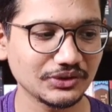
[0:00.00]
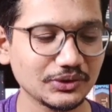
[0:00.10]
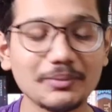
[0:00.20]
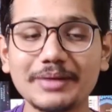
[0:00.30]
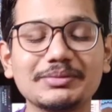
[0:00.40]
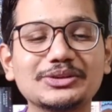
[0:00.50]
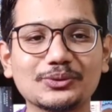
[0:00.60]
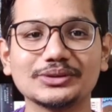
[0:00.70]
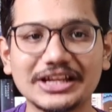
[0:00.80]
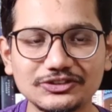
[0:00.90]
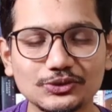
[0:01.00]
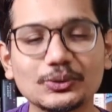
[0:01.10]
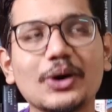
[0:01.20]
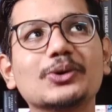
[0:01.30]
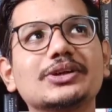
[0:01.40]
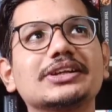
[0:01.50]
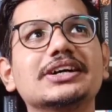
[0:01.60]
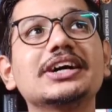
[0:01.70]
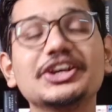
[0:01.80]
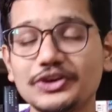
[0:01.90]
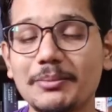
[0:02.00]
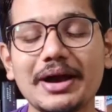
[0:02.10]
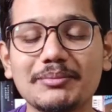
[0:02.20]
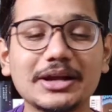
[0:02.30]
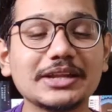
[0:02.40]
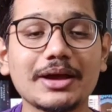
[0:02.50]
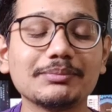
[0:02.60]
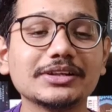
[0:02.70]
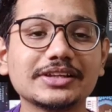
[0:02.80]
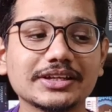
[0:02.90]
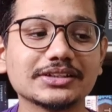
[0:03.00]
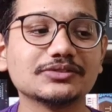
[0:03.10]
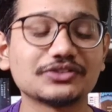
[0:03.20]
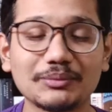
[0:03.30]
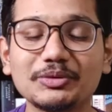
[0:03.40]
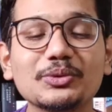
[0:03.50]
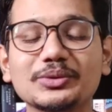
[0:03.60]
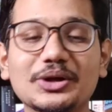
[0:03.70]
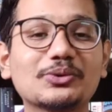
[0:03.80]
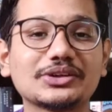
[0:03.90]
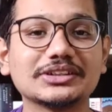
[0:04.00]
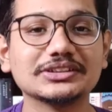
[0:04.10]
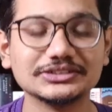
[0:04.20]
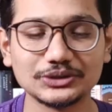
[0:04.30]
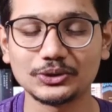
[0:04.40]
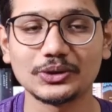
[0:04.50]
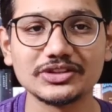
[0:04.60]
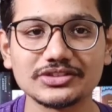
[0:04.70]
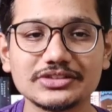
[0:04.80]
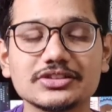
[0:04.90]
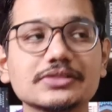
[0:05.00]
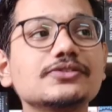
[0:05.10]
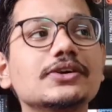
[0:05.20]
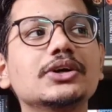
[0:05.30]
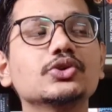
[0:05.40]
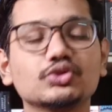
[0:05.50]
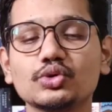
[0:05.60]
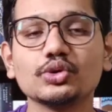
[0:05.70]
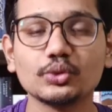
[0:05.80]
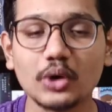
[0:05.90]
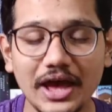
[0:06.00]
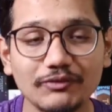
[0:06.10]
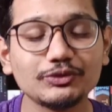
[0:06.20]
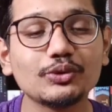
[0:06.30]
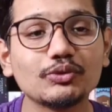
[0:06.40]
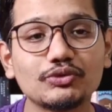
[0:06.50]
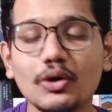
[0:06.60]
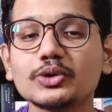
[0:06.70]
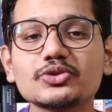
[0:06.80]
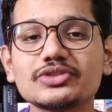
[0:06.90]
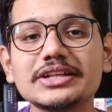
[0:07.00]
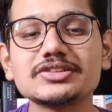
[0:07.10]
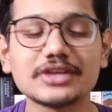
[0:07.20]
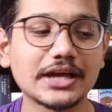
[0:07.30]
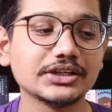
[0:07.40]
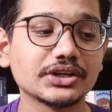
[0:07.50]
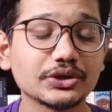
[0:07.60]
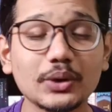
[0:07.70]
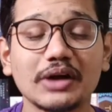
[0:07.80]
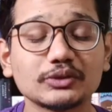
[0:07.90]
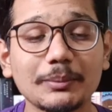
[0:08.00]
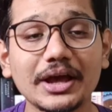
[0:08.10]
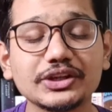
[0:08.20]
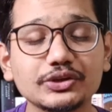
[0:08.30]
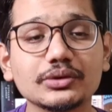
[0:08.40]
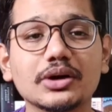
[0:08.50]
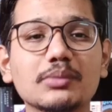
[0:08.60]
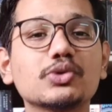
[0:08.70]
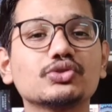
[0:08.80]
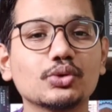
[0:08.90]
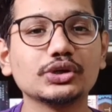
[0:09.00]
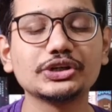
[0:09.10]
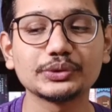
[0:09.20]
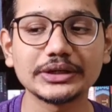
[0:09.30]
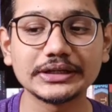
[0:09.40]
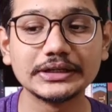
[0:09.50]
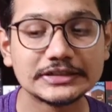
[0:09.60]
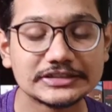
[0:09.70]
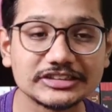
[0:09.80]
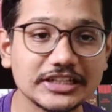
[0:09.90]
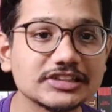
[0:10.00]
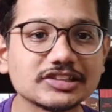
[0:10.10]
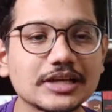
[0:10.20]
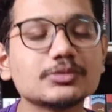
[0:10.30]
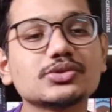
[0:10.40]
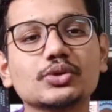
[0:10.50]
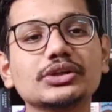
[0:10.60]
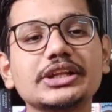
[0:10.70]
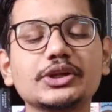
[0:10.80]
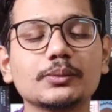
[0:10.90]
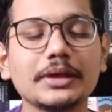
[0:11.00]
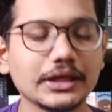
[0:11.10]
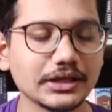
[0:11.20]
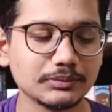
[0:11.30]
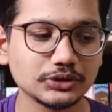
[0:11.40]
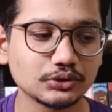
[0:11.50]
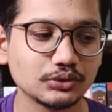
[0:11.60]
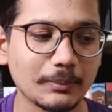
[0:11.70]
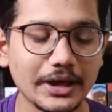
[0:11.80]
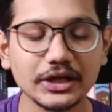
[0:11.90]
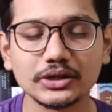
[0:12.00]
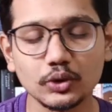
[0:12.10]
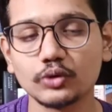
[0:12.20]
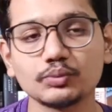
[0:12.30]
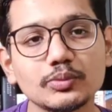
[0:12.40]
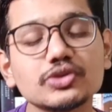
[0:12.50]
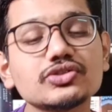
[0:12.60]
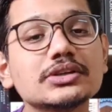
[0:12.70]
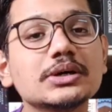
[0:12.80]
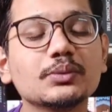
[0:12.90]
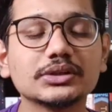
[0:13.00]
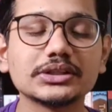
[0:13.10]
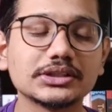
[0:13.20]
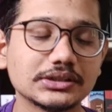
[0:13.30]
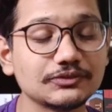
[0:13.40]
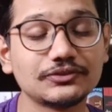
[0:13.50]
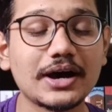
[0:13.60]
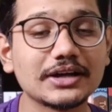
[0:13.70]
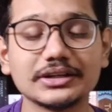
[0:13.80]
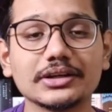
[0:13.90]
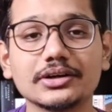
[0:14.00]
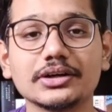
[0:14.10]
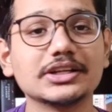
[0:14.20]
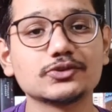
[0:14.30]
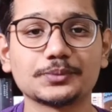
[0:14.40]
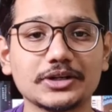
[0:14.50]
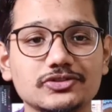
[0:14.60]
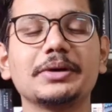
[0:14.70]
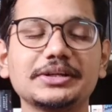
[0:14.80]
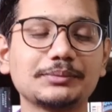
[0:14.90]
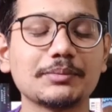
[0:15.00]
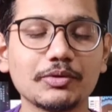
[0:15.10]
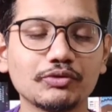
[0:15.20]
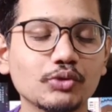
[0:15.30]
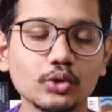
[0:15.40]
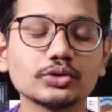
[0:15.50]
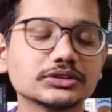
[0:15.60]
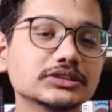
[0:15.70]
you might be told lies to, or uh, your ma money might be taken from you without your knowledge itself. So you have to follow sites, and uh, you have to buy uh, books only during sales times. Only then you'll be able to buy a lot more books with a far uh, less price. My tip number four,